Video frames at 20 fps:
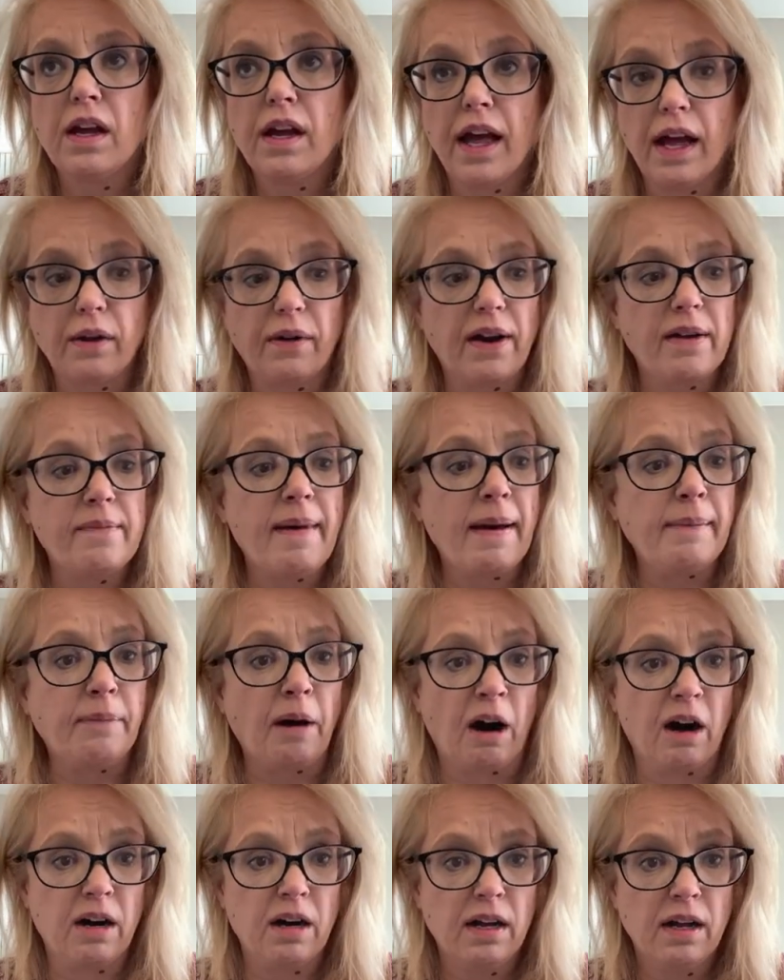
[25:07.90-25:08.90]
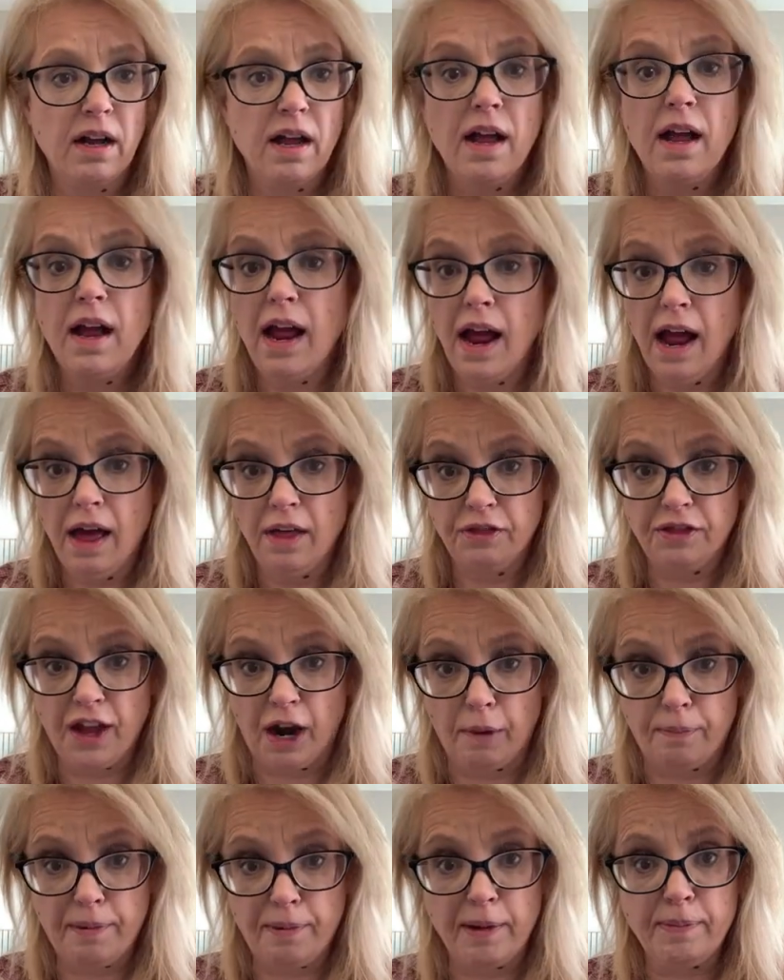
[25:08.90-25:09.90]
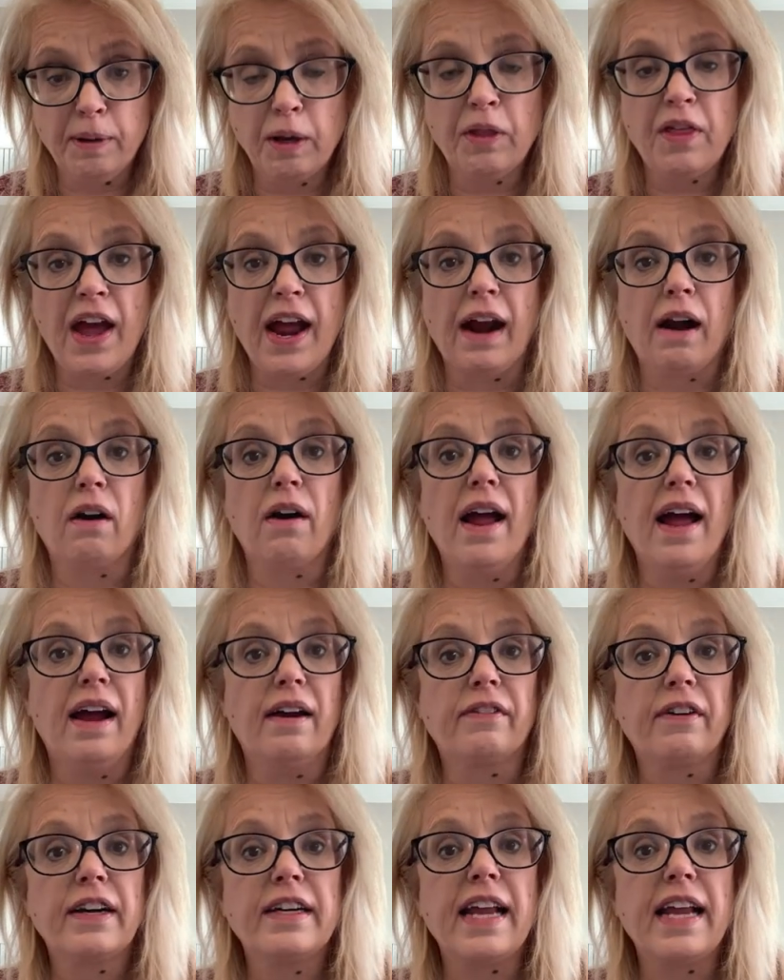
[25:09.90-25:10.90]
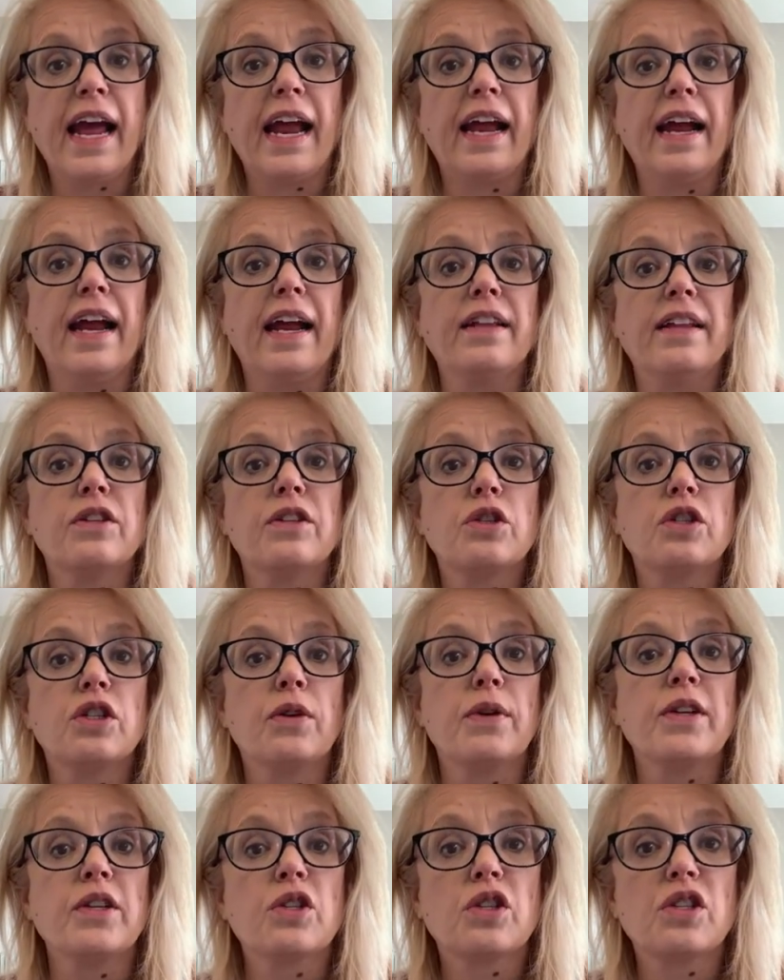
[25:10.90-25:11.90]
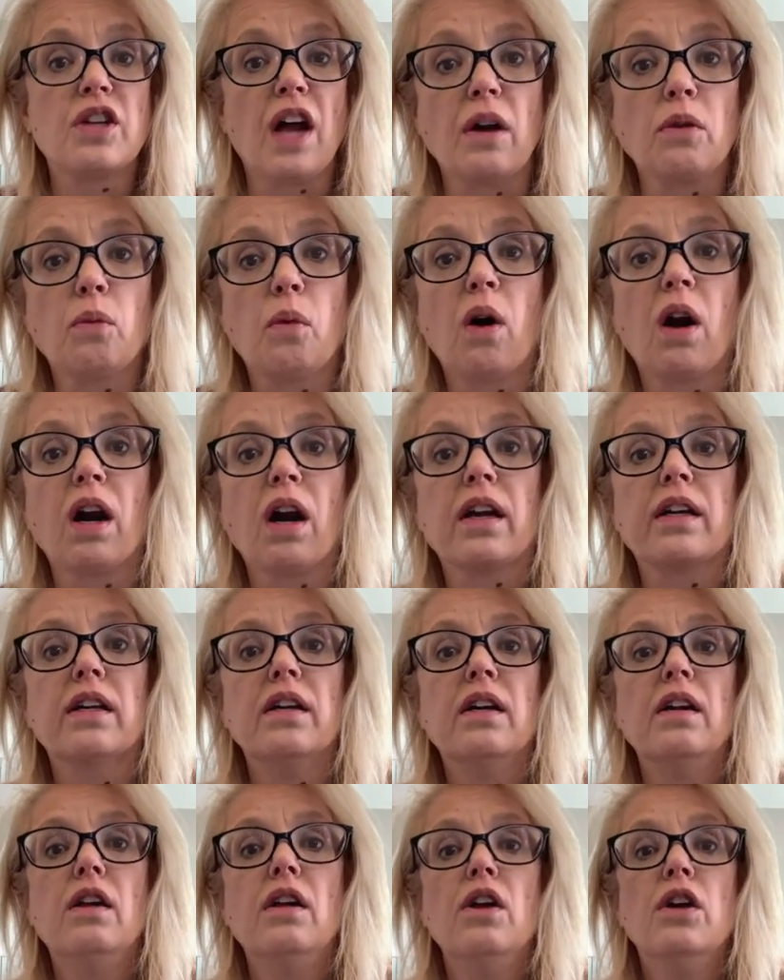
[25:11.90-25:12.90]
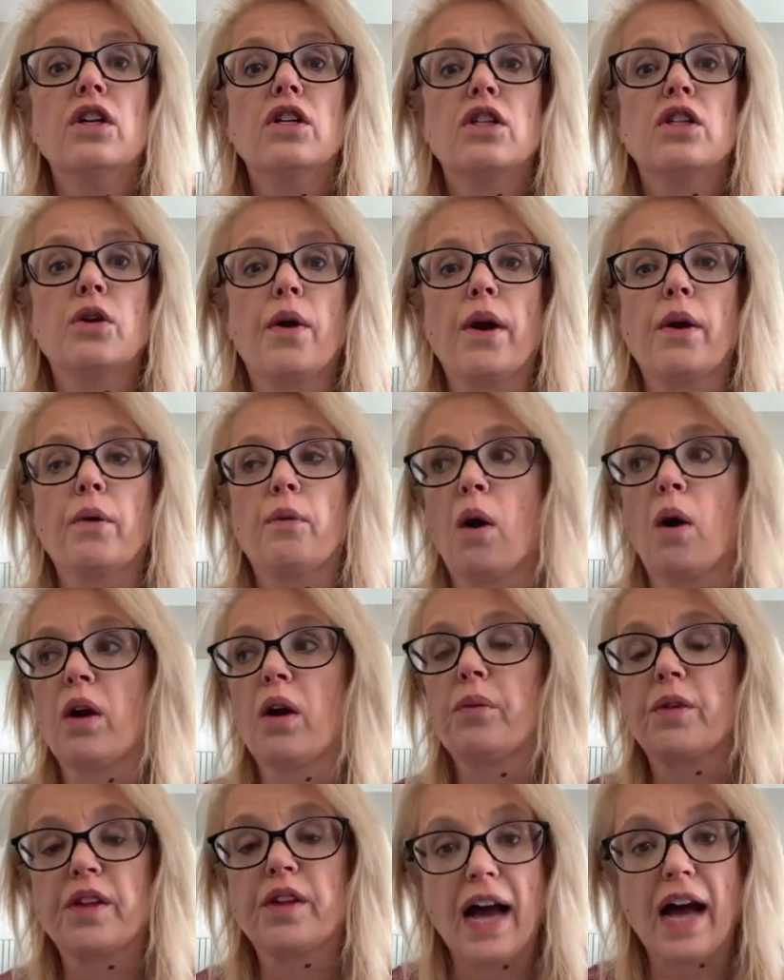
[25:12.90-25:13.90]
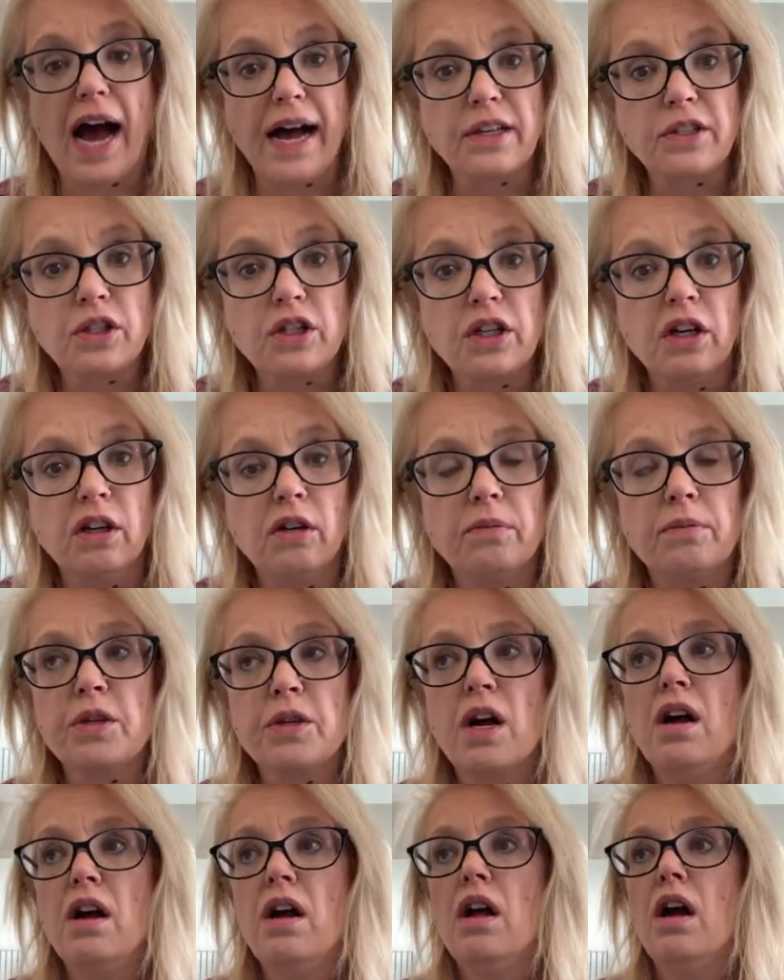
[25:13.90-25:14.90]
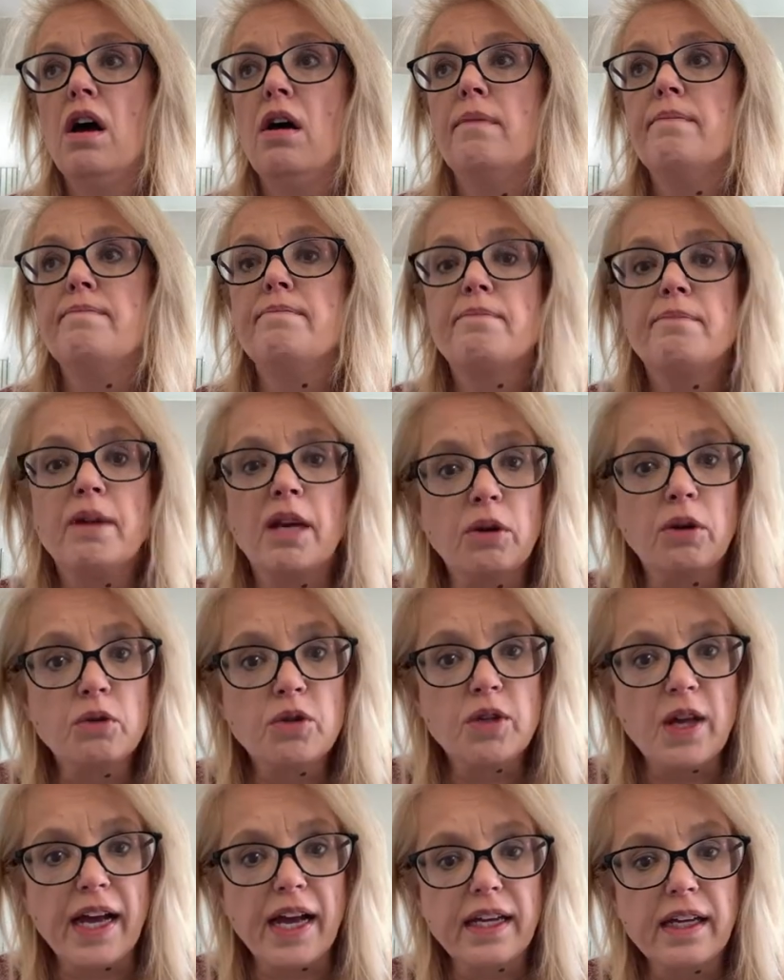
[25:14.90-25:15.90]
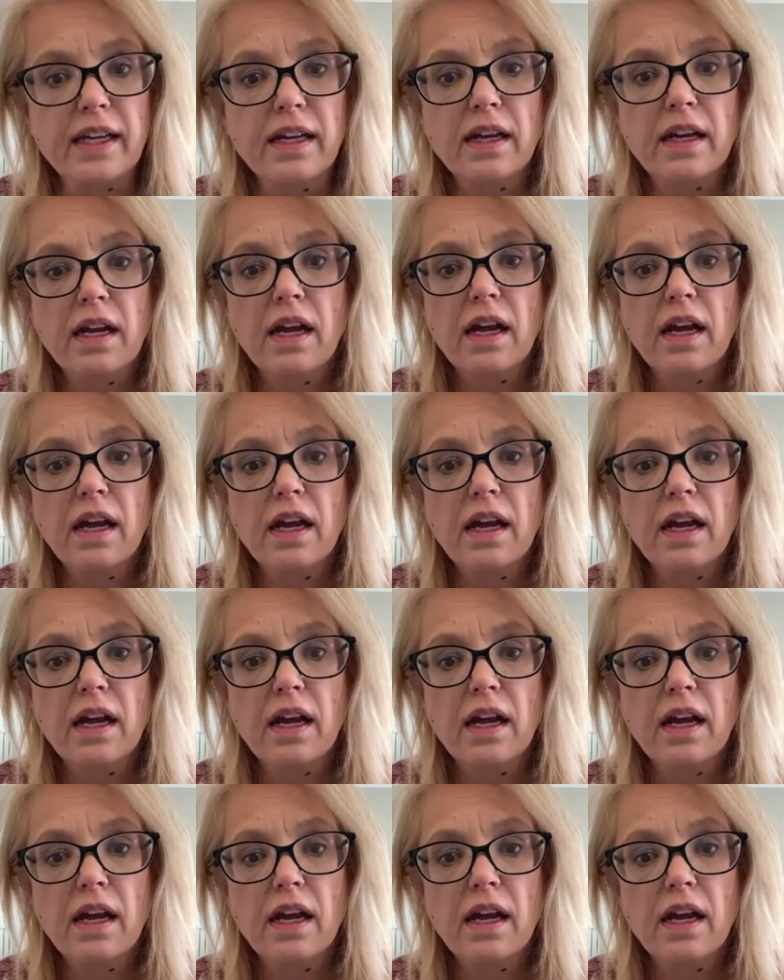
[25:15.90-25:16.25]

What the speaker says: And remember, there are people there every day in this, doing stunt work, doing work with costumes, music,